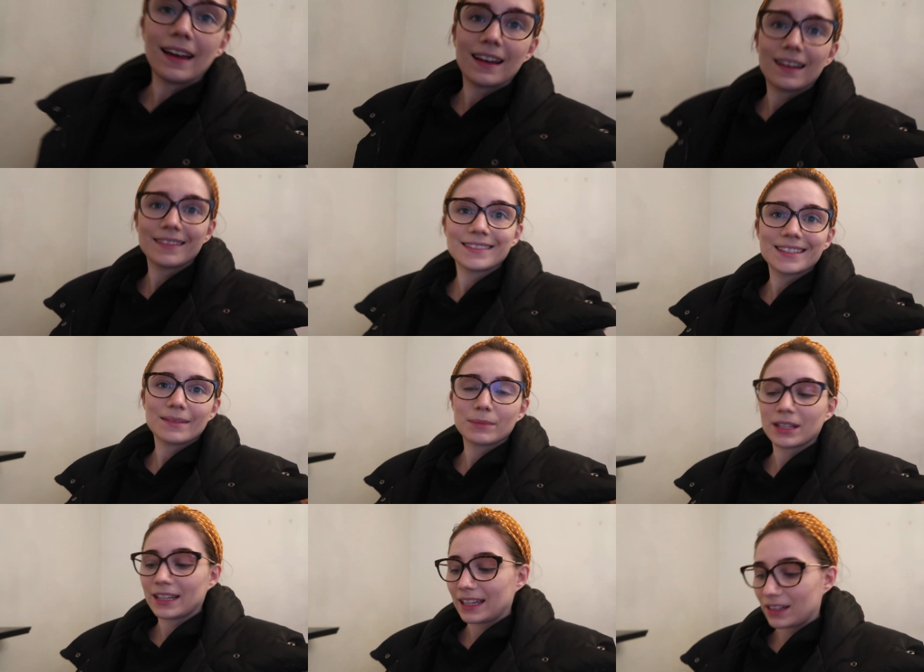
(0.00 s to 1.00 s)
and
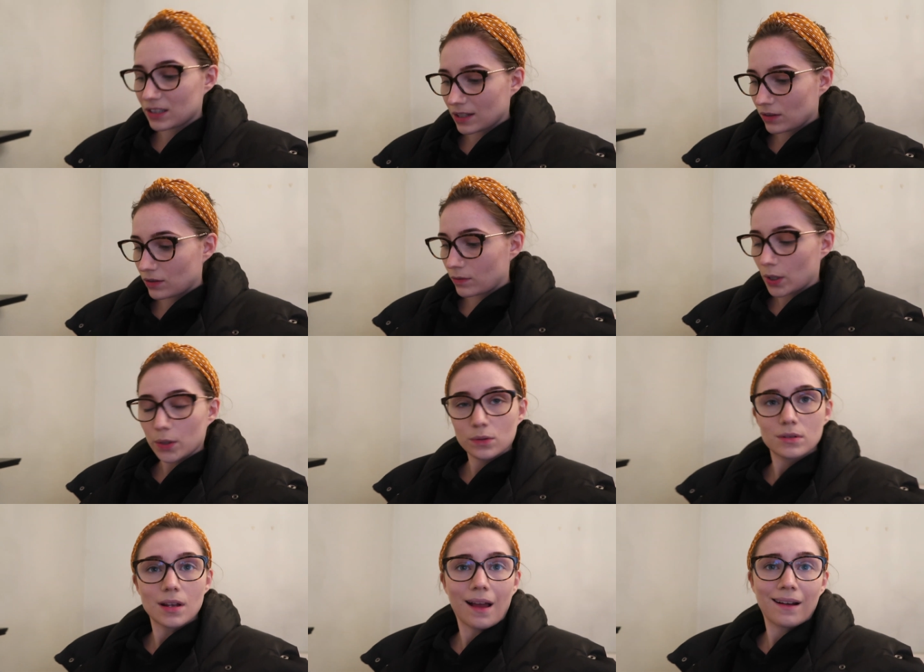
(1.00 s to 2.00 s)
I'm gonna hit the
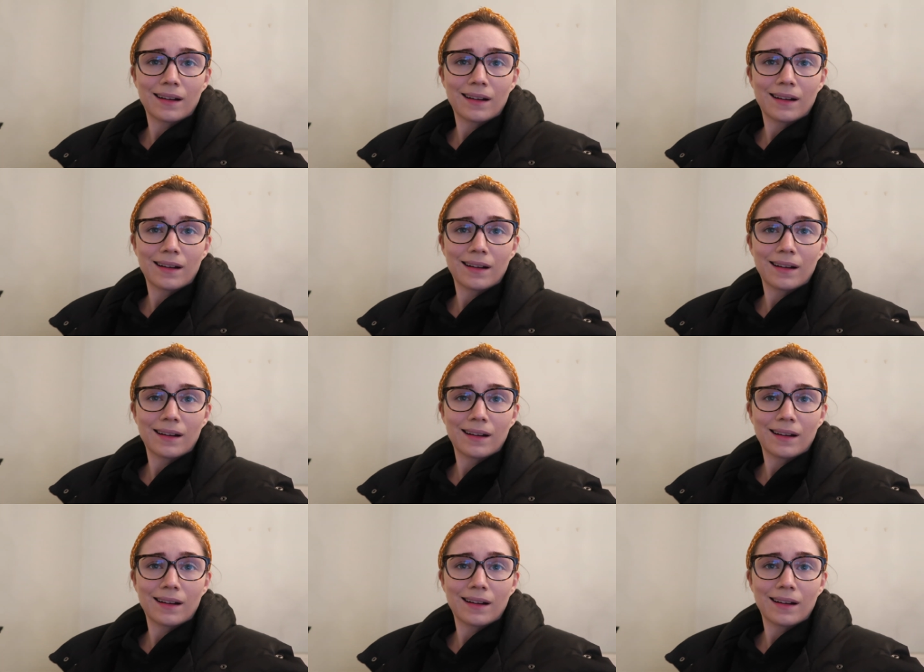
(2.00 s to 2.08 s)
road.